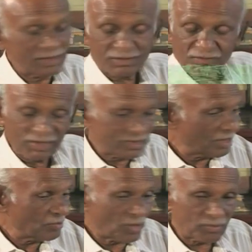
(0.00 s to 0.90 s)

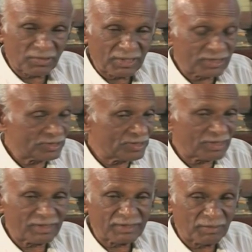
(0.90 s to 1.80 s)
increasing
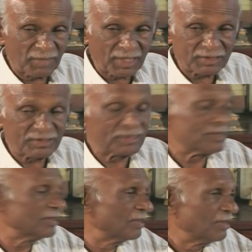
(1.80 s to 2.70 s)
population and demands
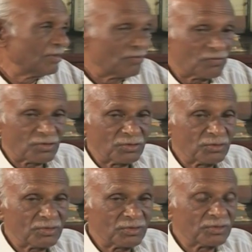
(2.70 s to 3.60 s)
for
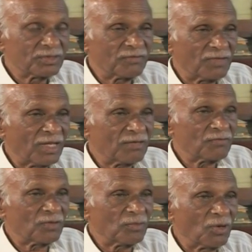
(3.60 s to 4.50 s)
use of
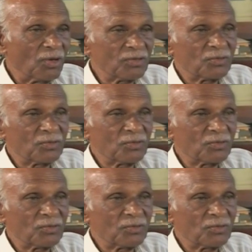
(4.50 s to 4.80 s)
land from all